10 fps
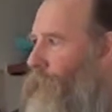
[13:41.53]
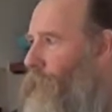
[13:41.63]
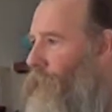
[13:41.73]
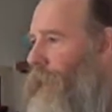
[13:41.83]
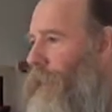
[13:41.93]

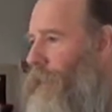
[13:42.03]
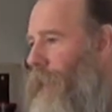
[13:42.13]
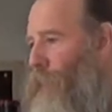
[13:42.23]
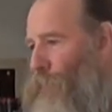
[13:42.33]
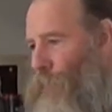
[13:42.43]
using a
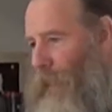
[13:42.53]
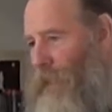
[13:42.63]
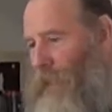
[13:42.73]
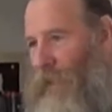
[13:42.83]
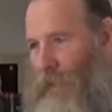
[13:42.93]
set square
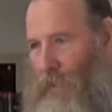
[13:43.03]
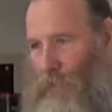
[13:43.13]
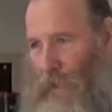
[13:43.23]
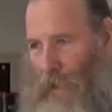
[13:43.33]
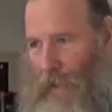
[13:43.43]

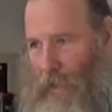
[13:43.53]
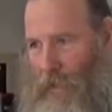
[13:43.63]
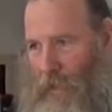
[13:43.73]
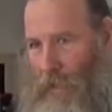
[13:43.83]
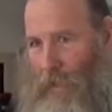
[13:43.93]
T-square
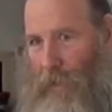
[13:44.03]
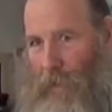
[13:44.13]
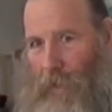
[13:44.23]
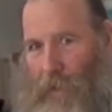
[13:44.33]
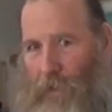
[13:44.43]

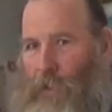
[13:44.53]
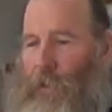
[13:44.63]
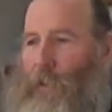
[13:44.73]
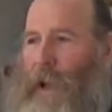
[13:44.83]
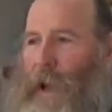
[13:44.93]
to do our